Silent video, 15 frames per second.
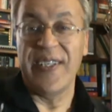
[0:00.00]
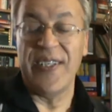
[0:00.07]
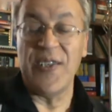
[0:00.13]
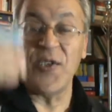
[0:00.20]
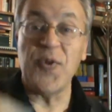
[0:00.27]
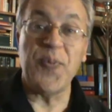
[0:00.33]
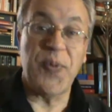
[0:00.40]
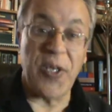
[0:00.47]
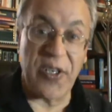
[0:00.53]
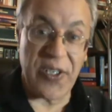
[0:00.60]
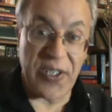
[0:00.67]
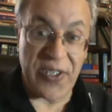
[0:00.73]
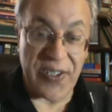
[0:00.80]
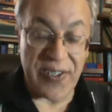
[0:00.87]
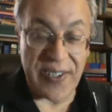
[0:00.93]

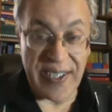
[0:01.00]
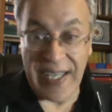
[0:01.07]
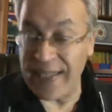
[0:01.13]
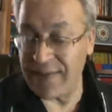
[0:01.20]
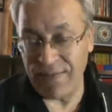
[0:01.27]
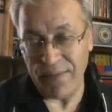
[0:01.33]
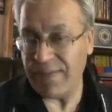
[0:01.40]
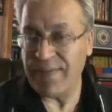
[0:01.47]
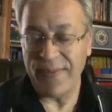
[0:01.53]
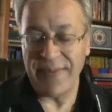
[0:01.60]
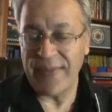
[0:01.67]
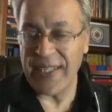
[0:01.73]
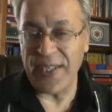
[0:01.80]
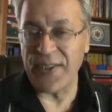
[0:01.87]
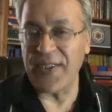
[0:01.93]
superior, and
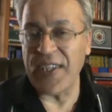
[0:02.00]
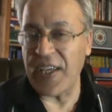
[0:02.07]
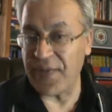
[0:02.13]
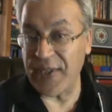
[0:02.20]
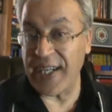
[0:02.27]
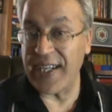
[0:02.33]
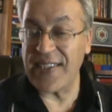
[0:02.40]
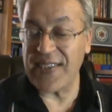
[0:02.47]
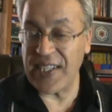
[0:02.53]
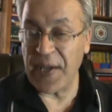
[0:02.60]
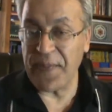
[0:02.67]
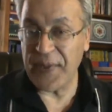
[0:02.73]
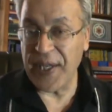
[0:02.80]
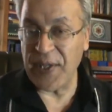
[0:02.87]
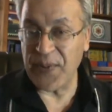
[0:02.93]
they could never
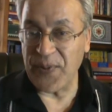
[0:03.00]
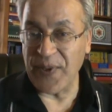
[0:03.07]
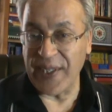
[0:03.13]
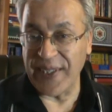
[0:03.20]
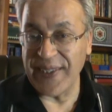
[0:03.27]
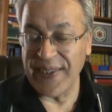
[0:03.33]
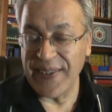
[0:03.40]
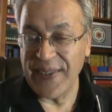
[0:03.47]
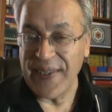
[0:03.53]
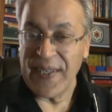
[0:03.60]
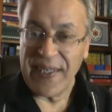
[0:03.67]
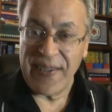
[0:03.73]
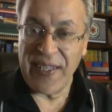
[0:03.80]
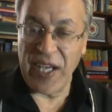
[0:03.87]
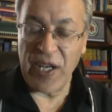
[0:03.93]
accept that one.
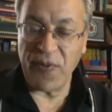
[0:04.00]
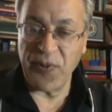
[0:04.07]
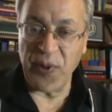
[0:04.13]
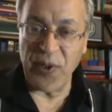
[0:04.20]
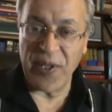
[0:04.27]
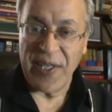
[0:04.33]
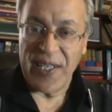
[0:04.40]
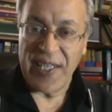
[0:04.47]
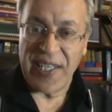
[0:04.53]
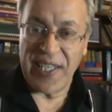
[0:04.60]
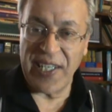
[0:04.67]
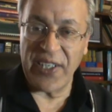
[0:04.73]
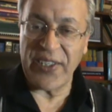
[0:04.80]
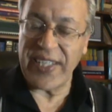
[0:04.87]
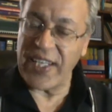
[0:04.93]
Therefore,
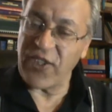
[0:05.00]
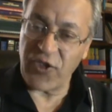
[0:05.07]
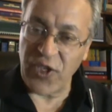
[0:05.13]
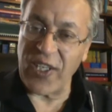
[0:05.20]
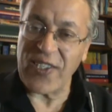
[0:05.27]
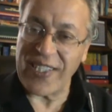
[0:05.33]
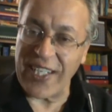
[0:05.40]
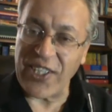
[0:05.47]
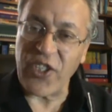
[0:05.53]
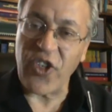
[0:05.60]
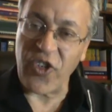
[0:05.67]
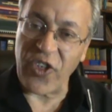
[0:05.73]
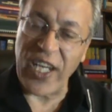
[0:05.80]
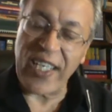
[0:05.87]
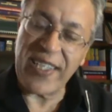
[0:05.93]
here they translate
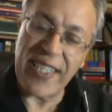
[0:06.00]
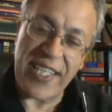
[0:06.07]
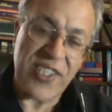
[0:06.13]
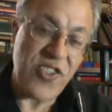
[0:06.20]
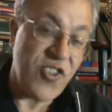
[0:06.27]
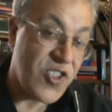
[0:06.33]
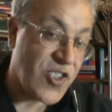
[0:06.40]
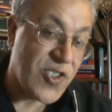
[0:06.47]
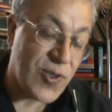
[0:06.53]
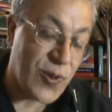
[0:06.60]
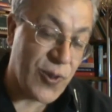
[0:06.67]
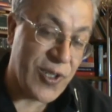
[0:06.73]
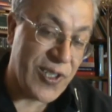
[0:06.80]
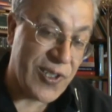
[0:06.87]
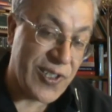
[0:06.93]
correctly as
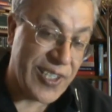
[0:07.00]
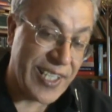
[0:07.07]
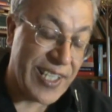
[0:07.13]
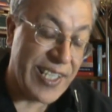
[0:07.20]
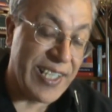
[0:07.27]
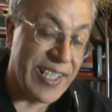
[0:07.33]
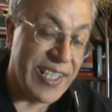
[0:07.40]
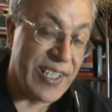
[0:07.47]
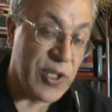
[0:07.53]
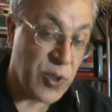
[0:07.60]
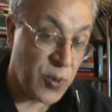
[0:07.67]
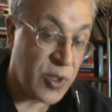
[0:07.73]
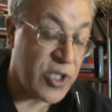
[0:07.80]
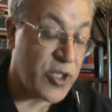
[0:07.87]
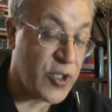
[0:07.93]
disloyalty, the
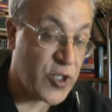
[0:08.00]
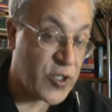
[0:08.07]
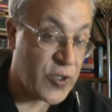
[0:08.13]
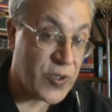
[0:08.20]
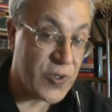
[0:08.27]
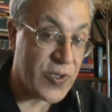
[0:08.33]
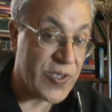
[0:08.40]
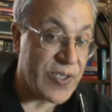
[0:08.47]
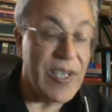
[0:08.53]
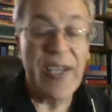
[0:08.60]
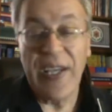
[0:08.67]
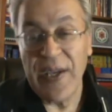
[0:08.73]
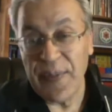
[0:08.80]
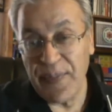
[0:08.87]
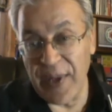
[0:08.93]
word in the shoes,
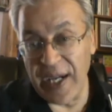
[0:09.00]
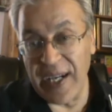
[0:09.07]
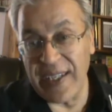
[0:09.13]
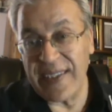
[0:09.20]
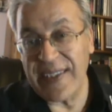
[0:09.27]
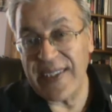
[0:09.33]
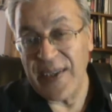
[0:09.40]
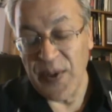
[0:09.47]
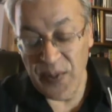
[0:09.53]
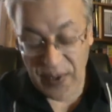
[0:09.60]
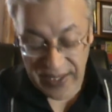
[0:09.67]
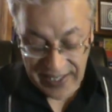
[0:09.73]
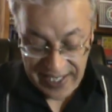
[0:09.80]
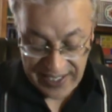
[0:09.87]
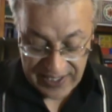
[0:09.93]
but
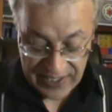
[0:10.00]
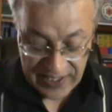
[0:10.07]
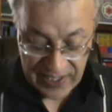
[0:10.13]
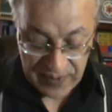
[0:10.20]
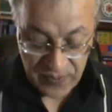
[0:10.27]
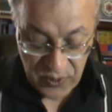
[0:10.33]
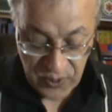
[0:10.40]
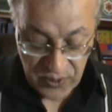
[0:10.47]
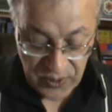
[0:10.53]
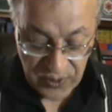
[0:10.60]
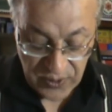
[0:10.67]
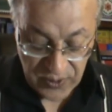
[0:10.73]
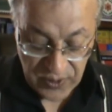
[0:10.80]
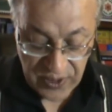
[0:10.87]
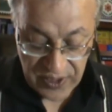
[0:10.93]
when they come
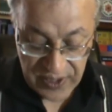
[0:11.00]
to